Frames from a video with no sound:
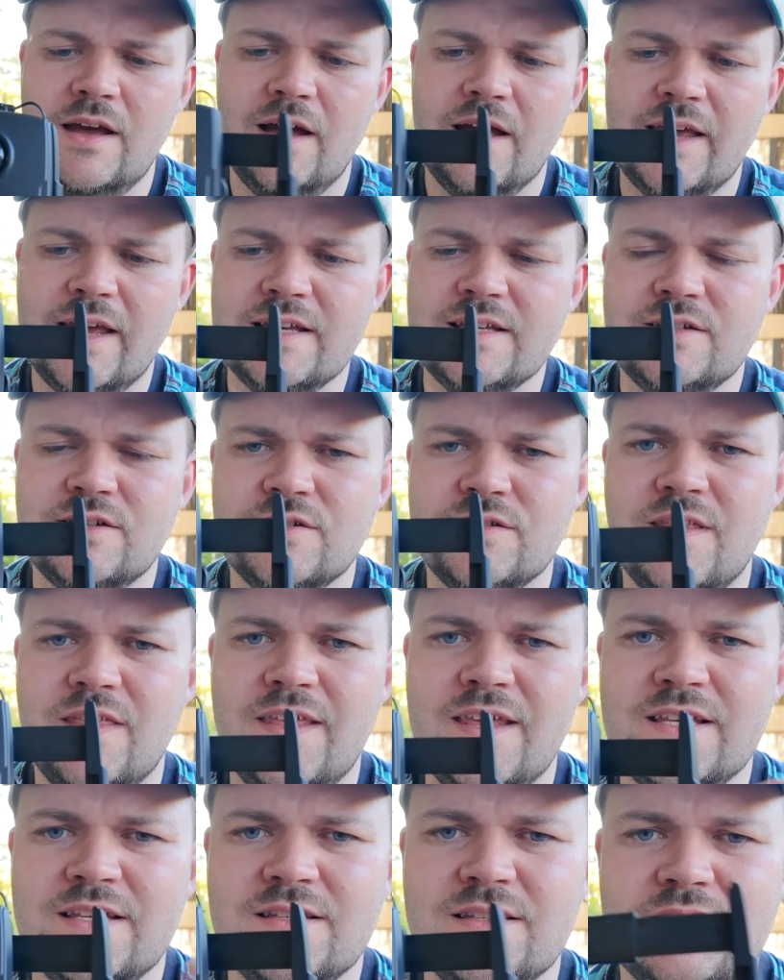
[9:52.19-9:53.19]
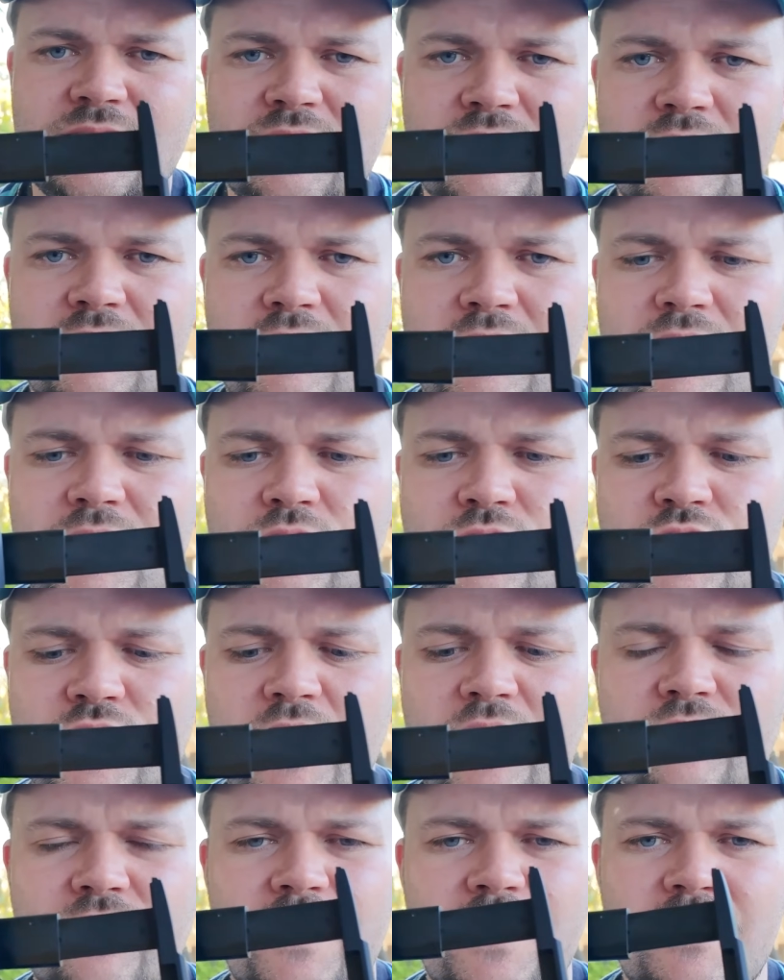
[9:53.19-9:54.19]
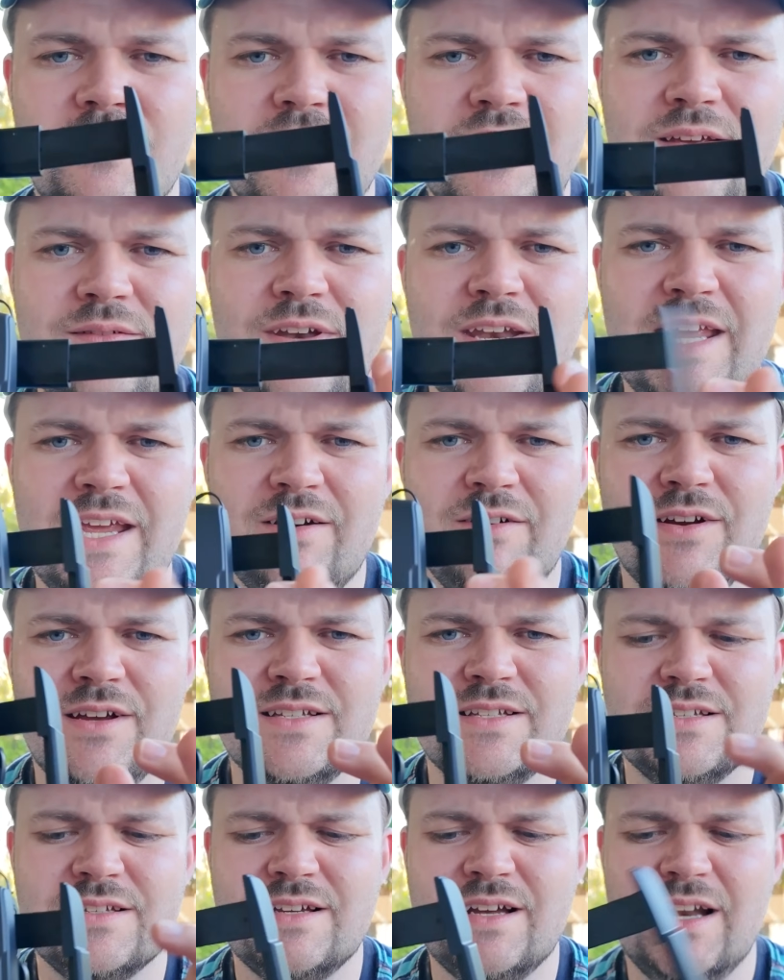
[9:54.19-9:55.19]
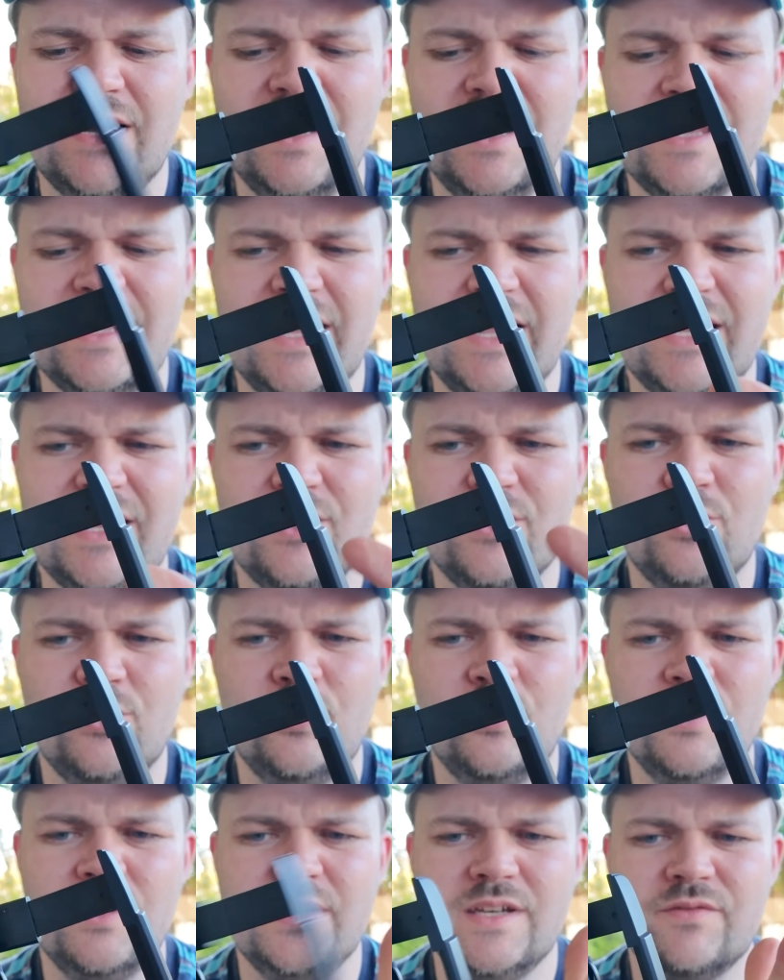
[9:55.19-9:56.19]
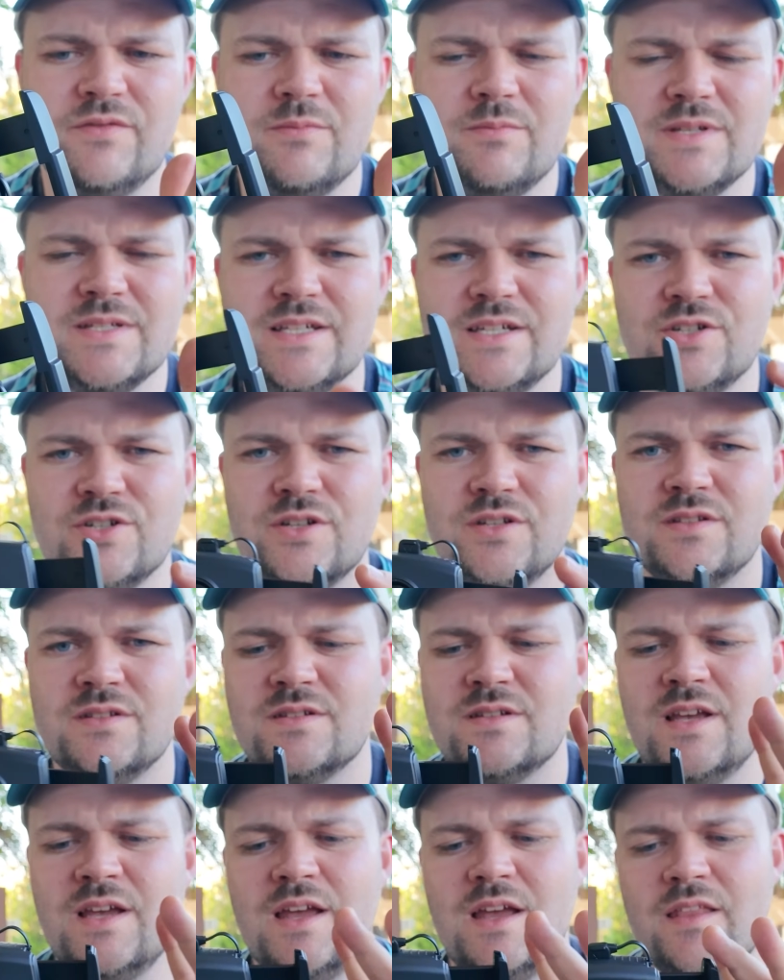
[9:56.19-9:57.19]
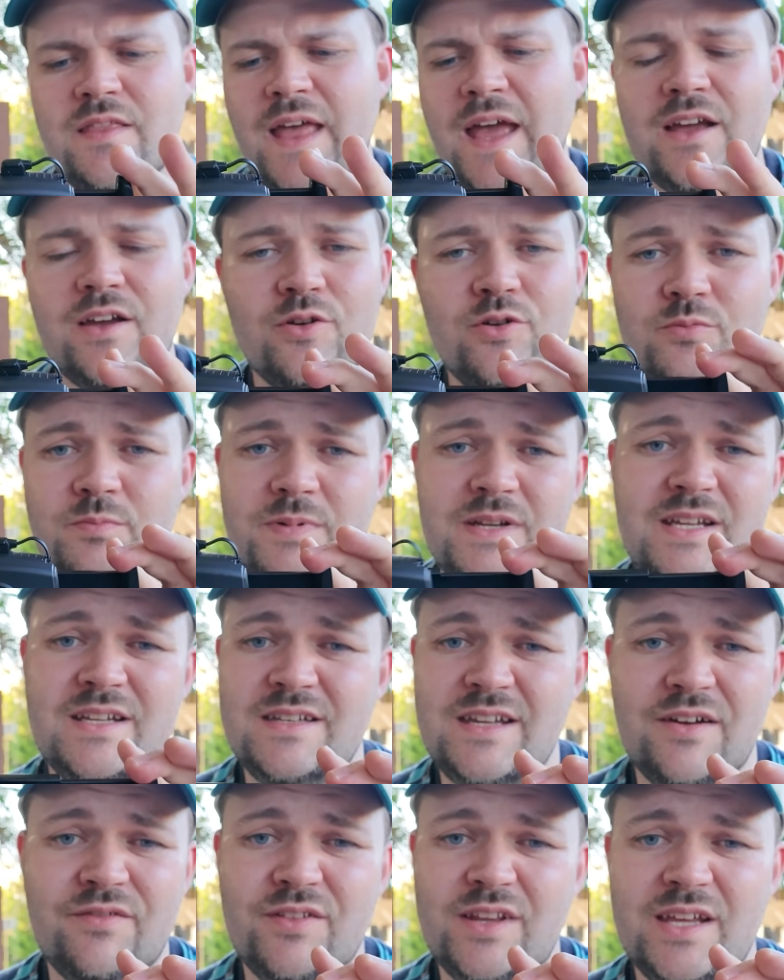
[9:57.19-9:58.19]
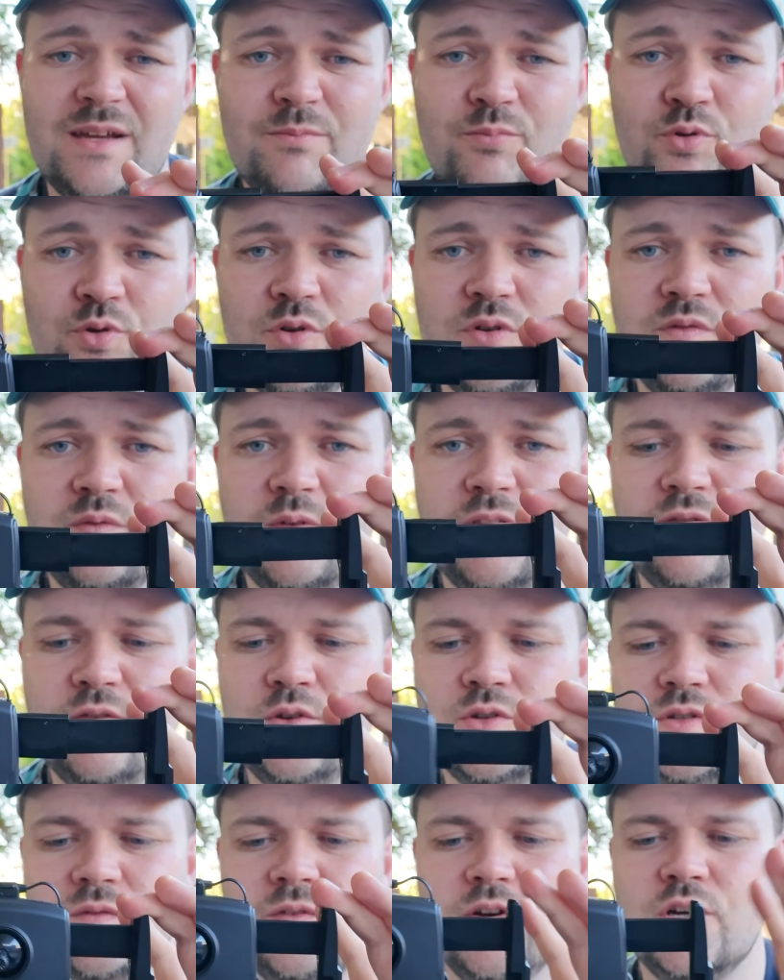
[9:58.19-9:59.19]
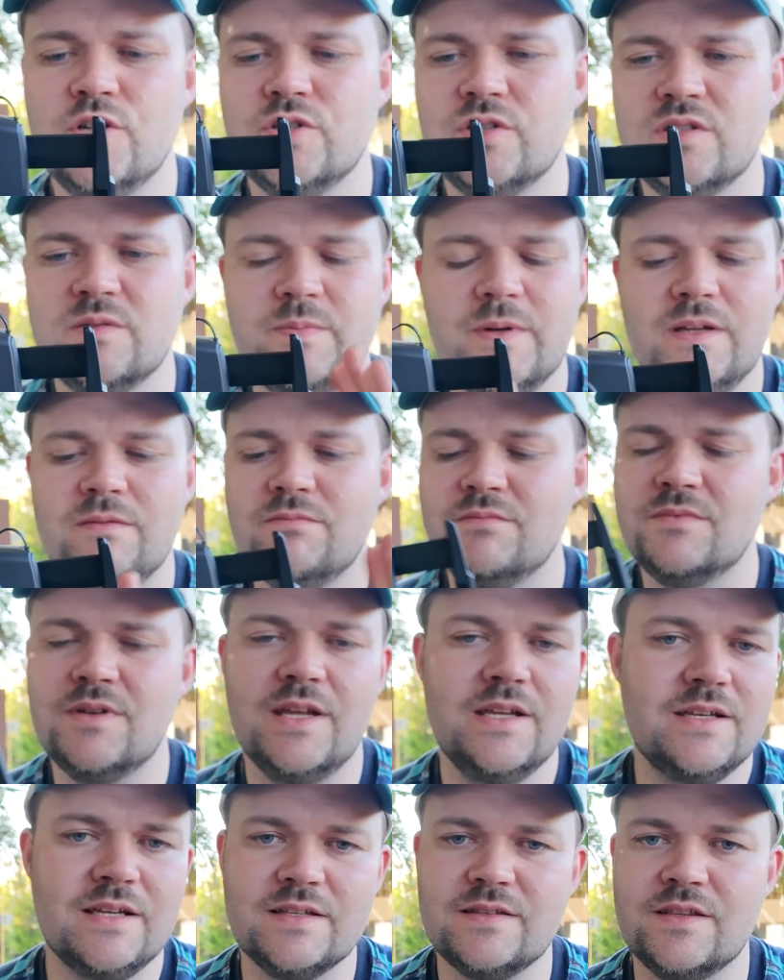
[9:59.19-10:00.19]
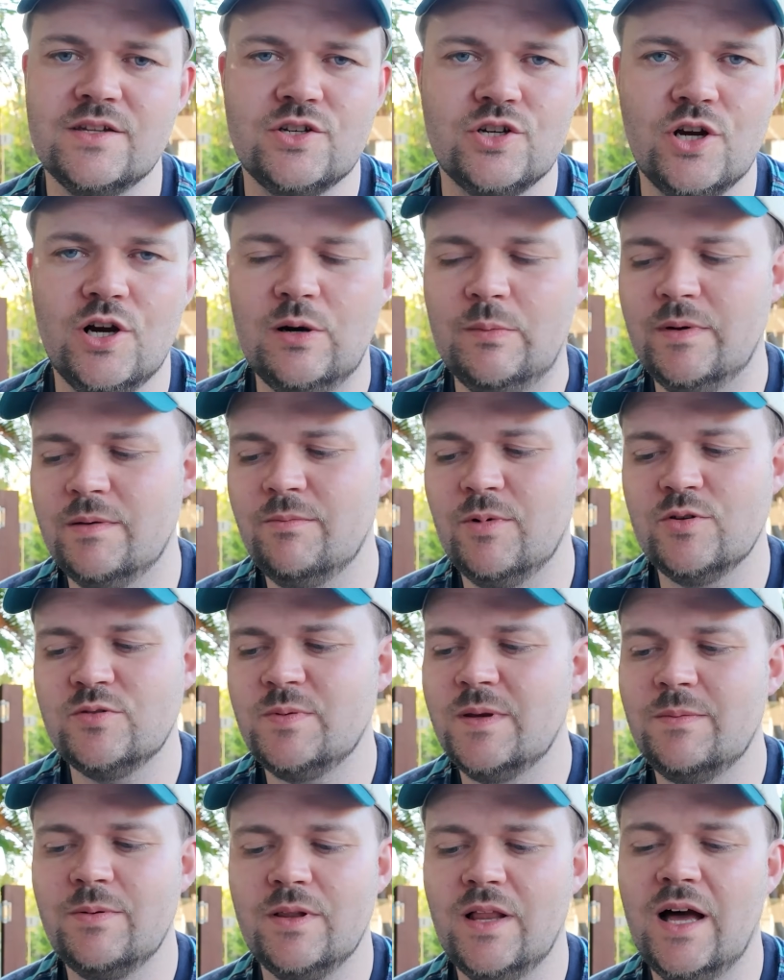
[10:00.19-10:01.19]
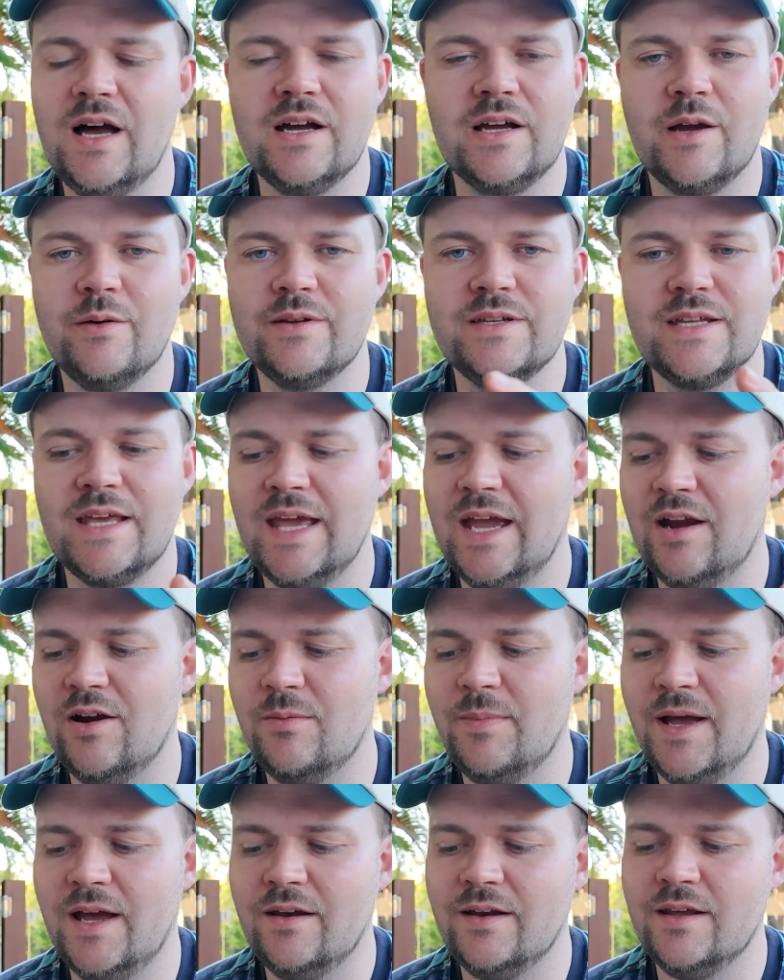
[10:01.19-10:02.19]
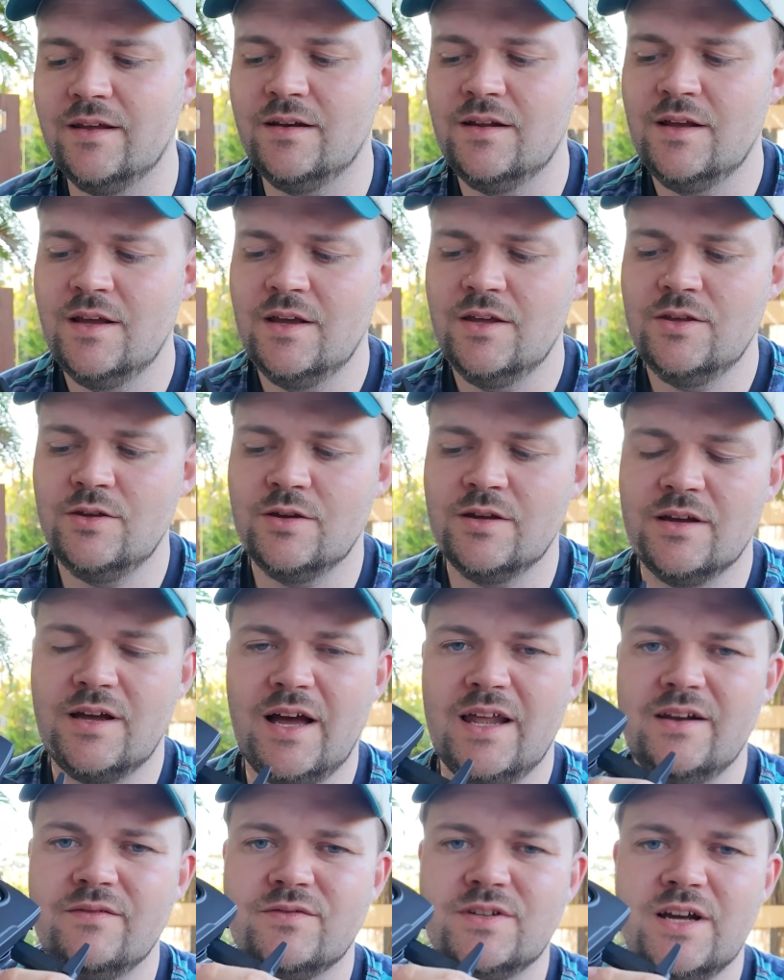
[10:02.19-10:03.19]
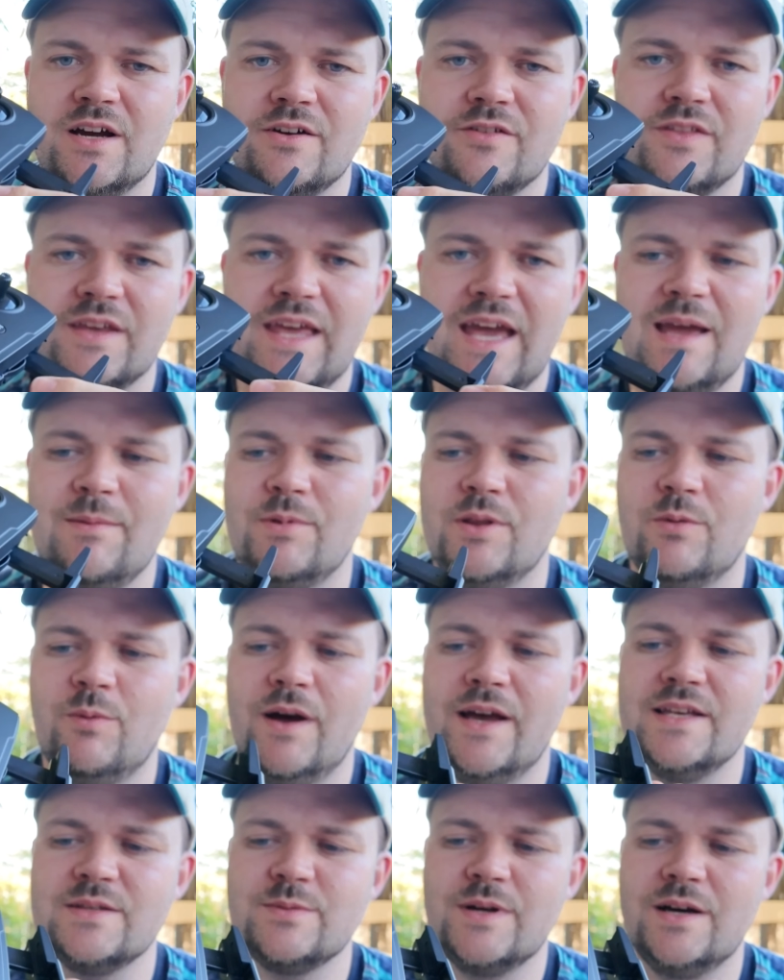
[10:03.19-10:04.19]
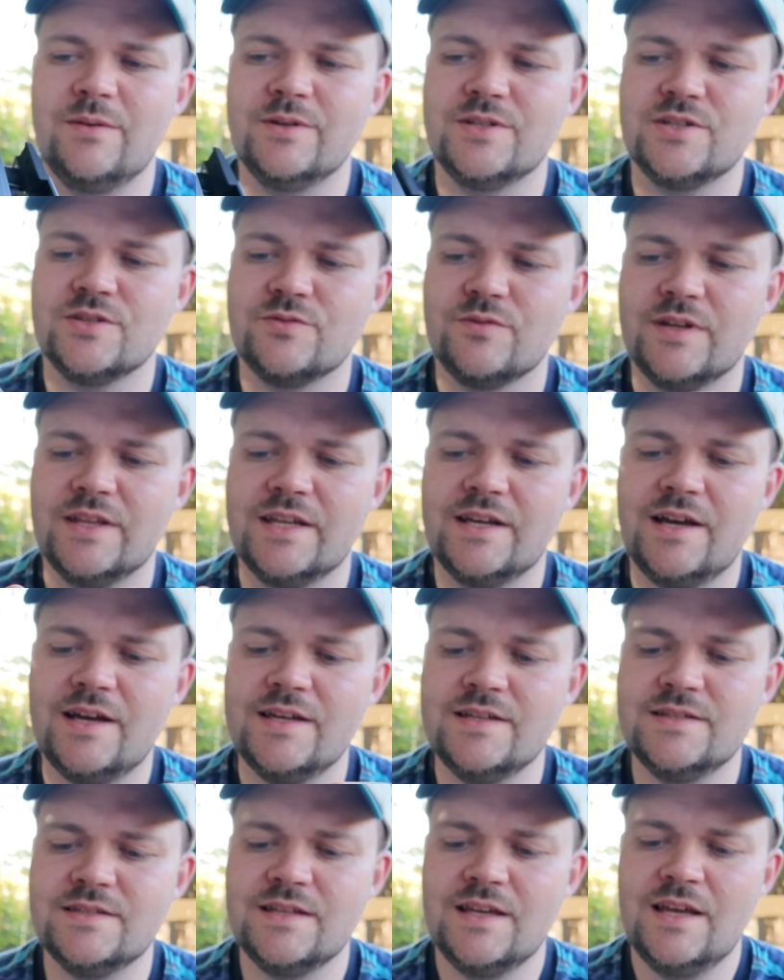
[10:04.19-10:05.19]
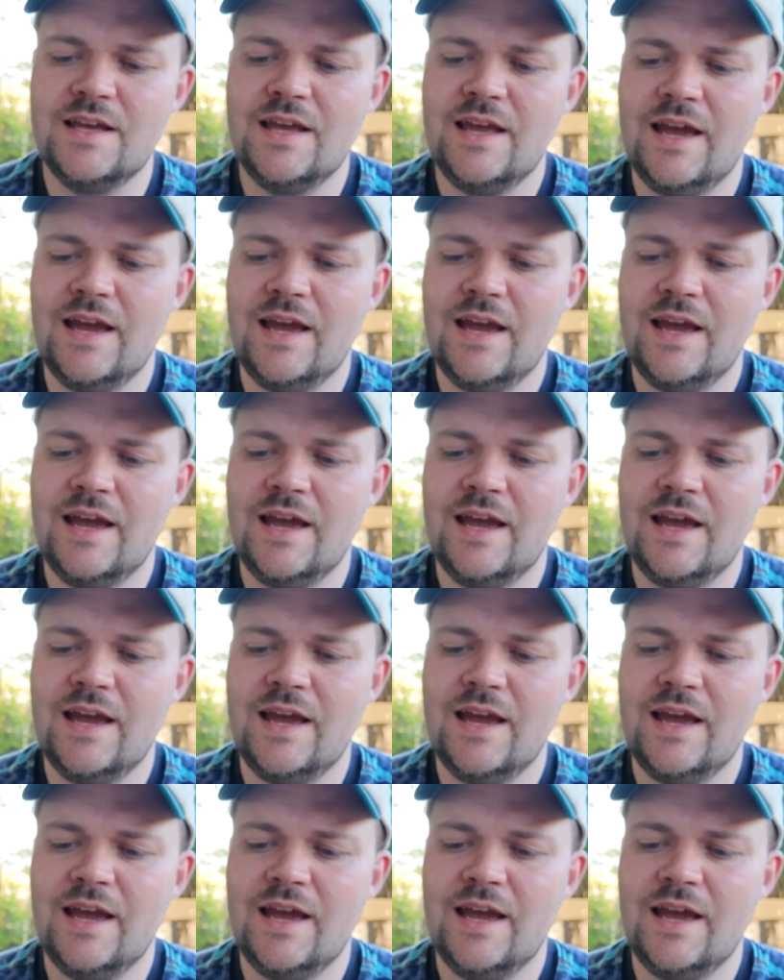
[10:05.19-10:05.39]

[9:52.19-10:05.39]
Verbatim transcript: I guess just this little shelf here, you can even hear it as it's kind of like getting caught in different positions. That could be definitely improved with future versions, but it does the job and most people aren't going to care about it. You can kind of tuck the cable away as well, which is really nice.